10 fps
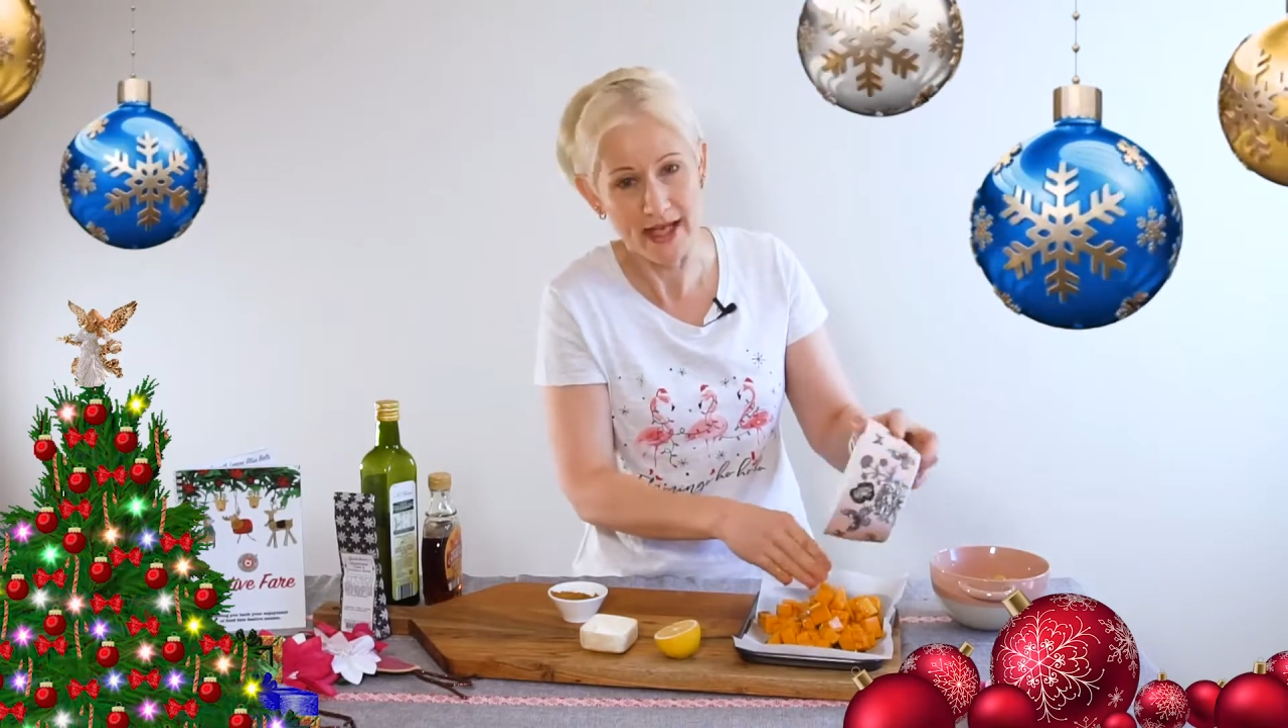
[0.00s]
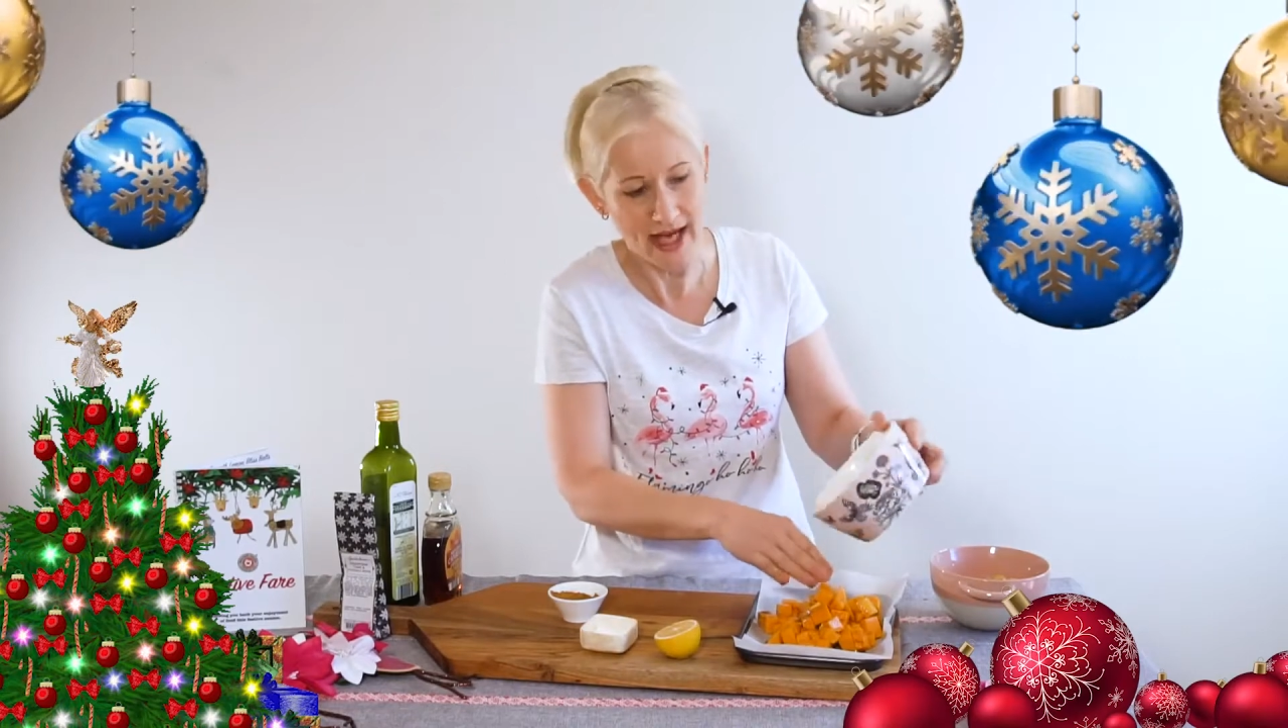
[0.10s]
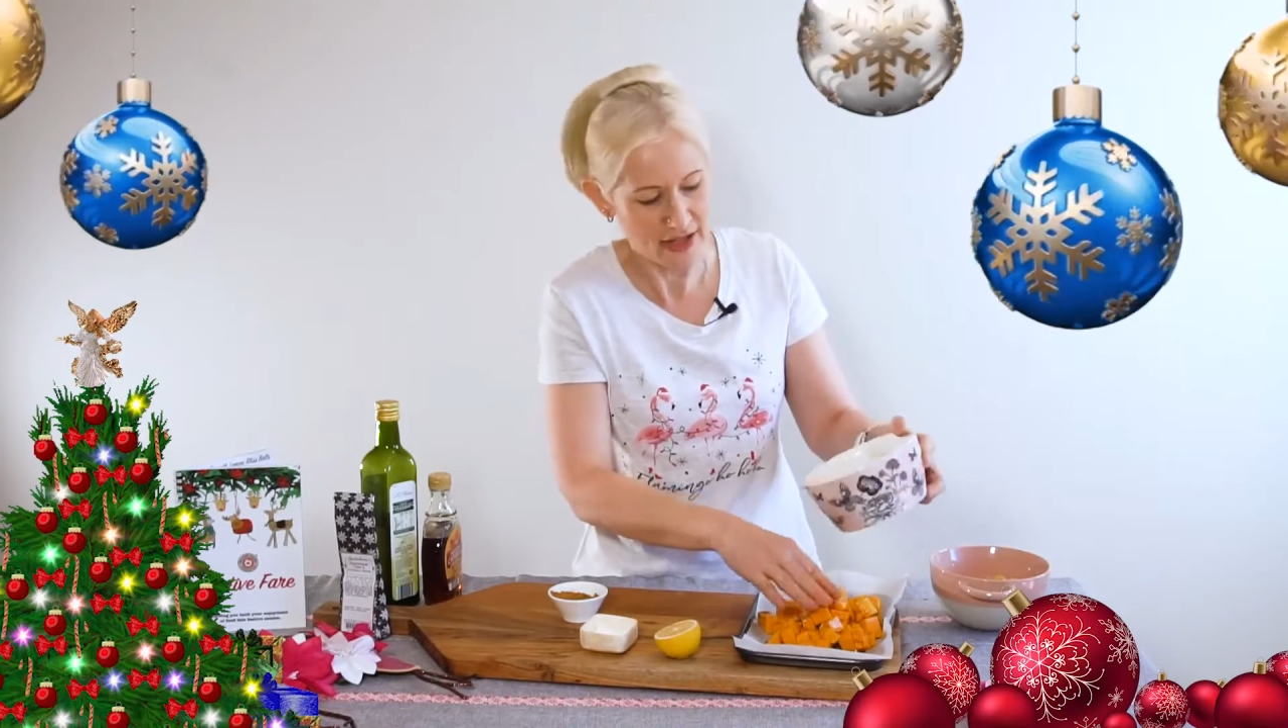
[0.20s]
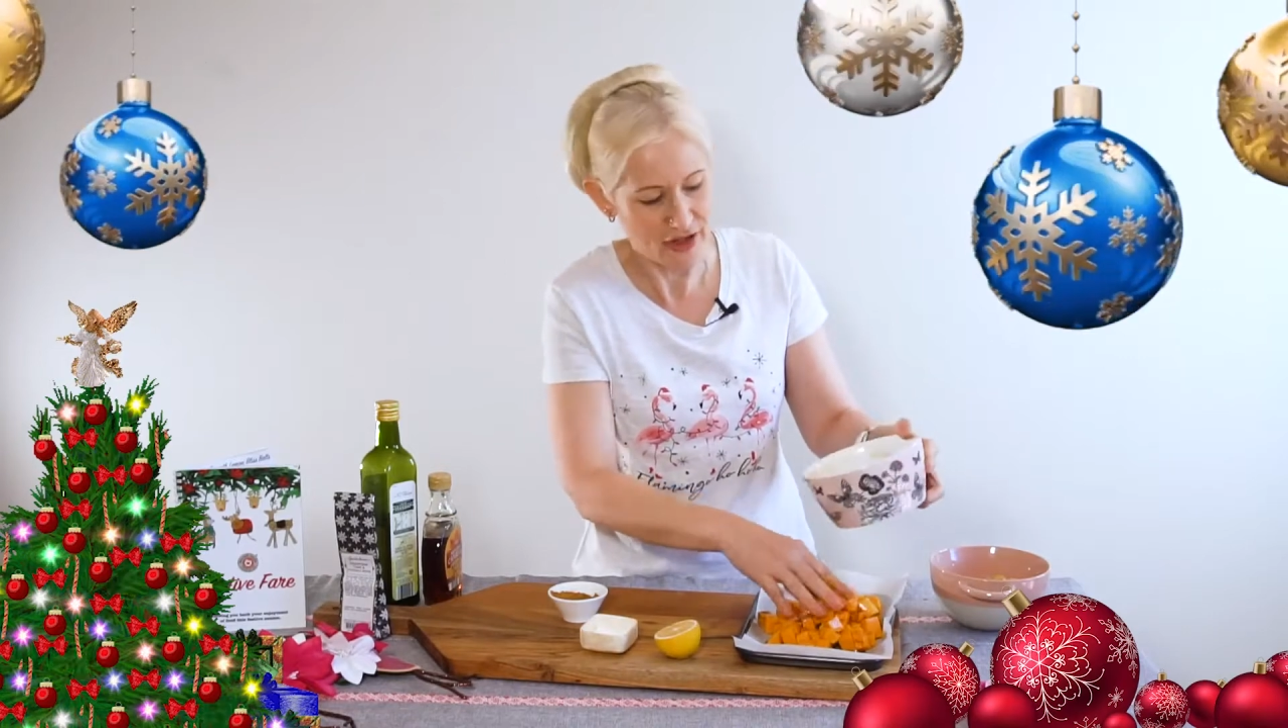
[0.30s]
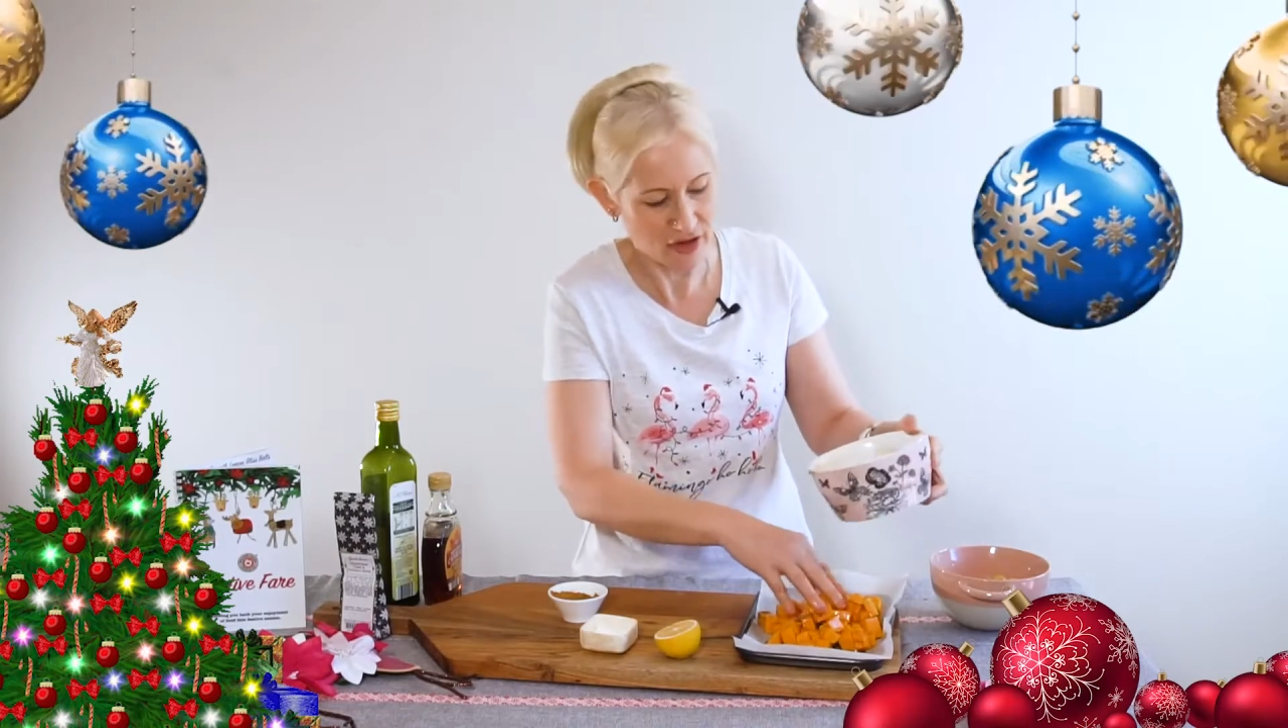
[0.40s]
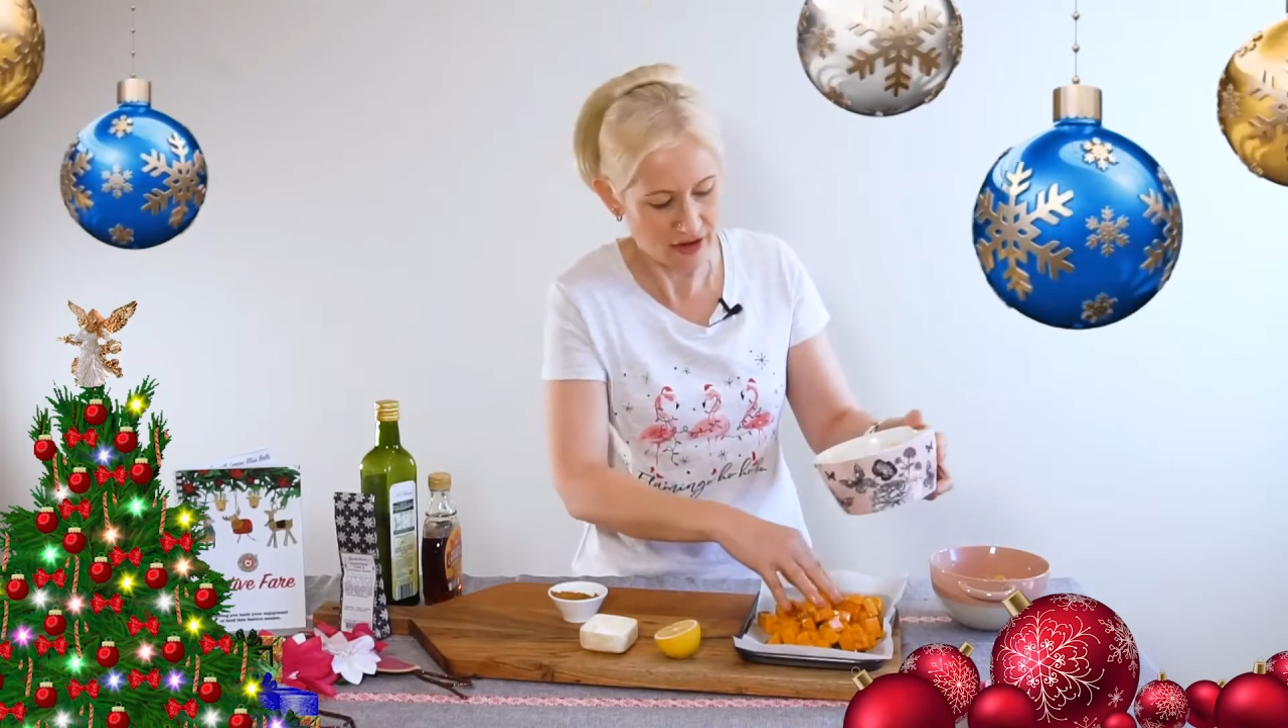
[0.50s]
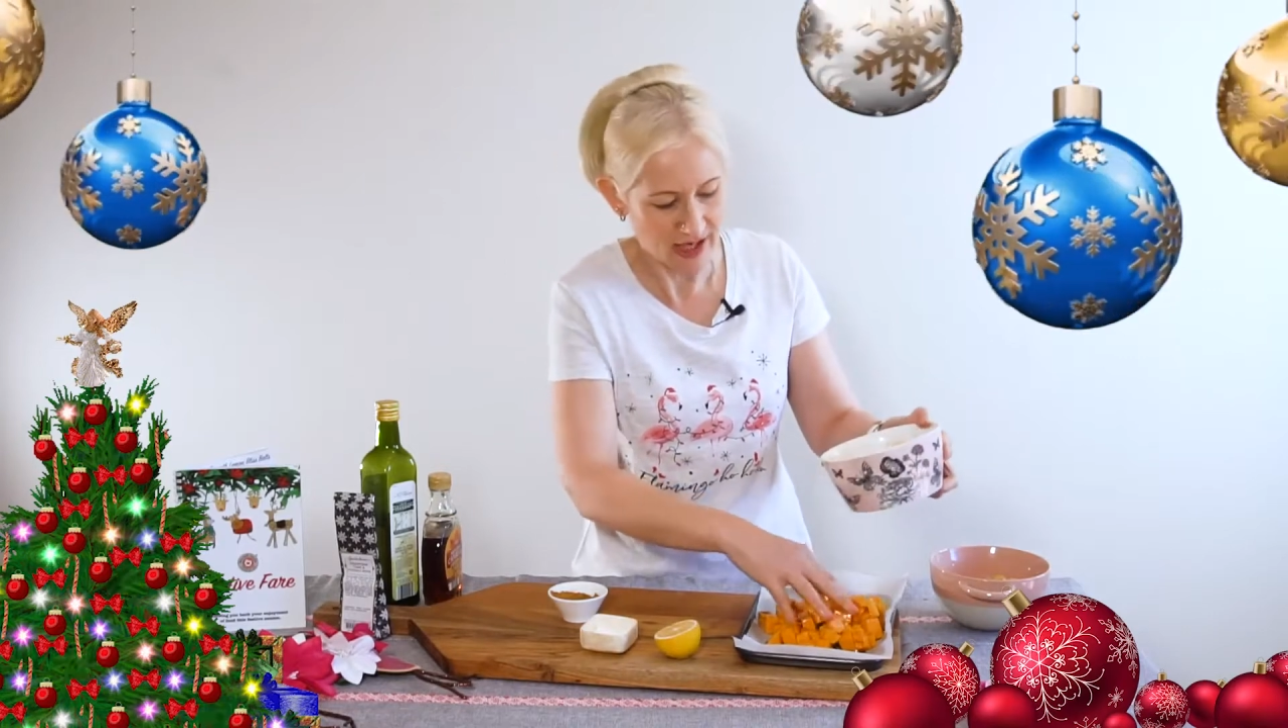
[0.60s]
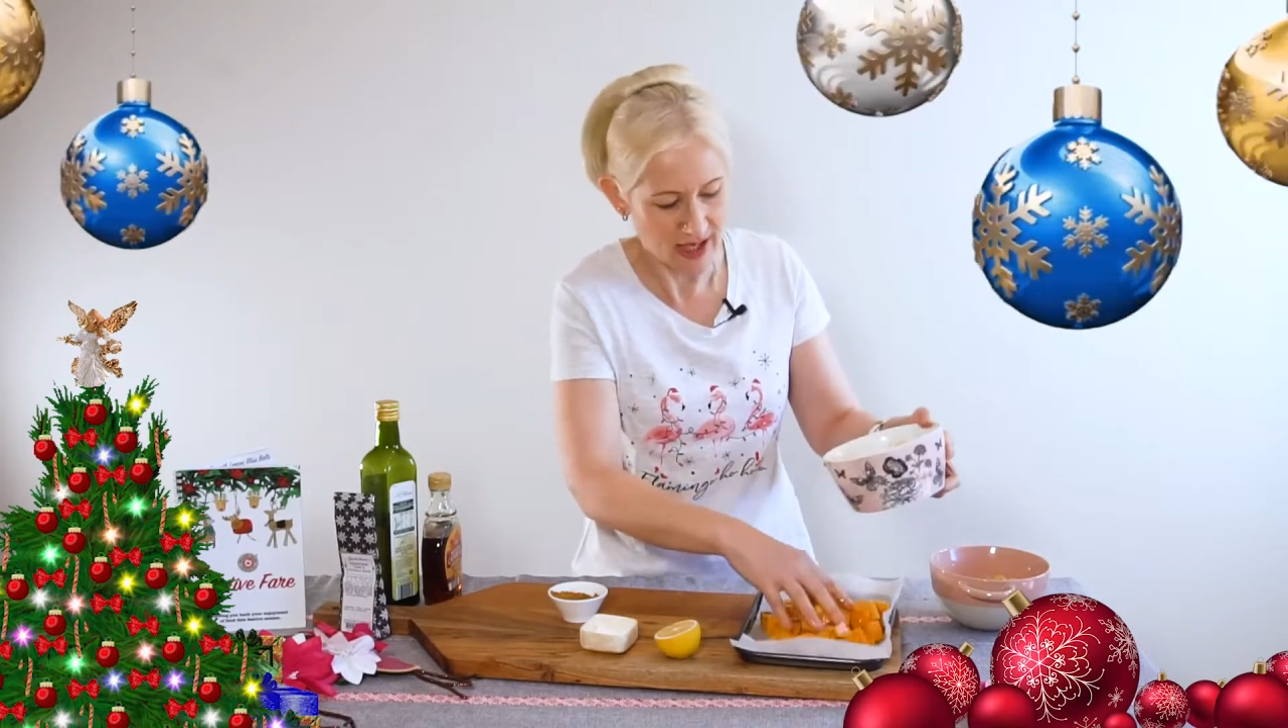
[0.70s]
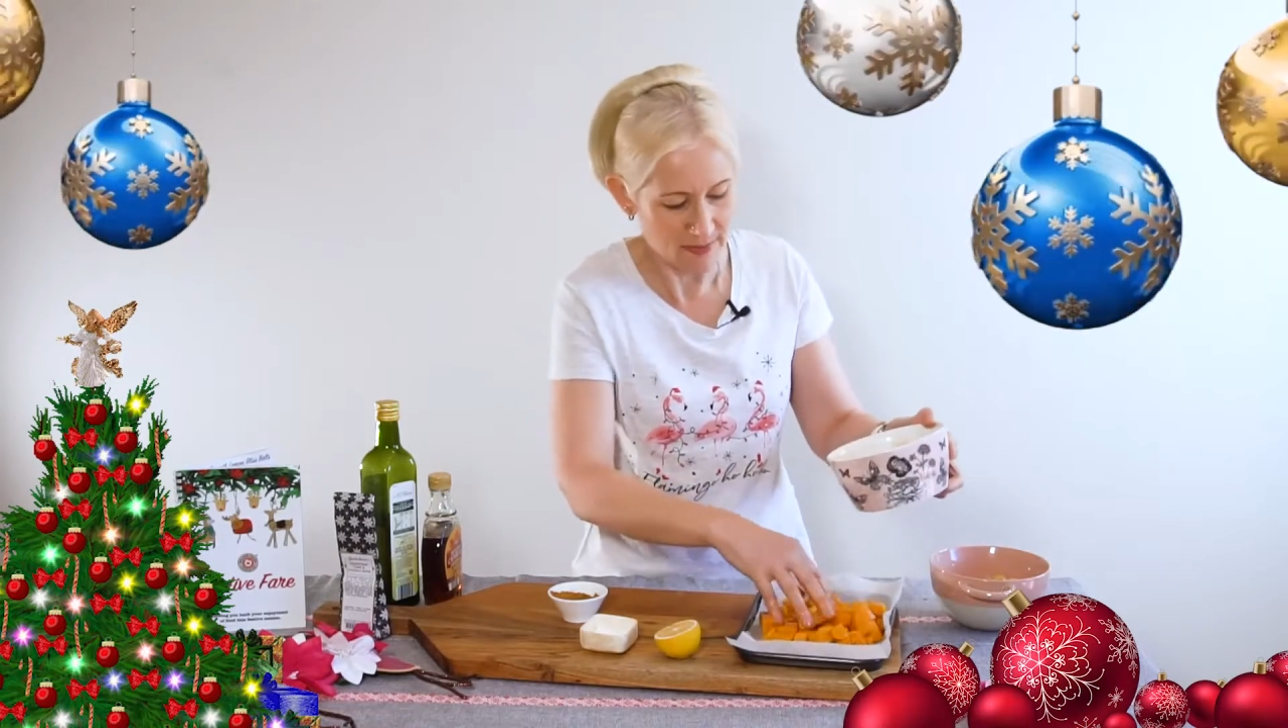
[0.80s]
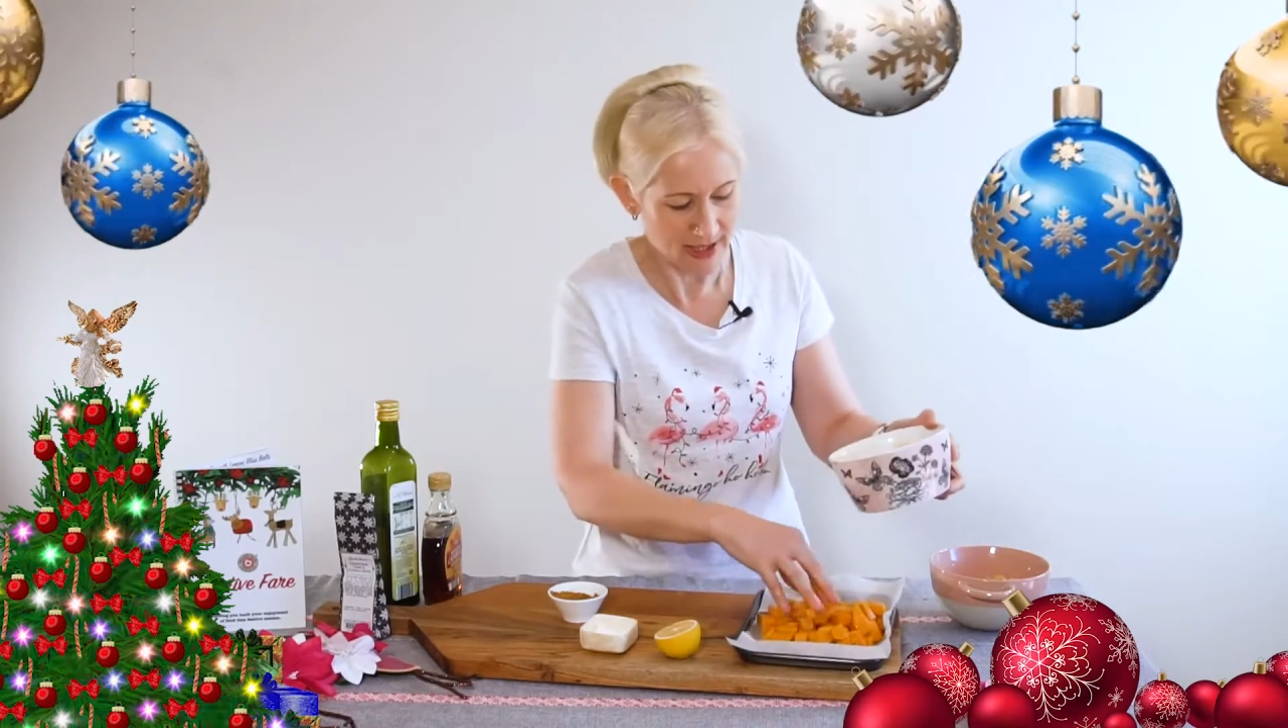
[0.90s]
cashew cream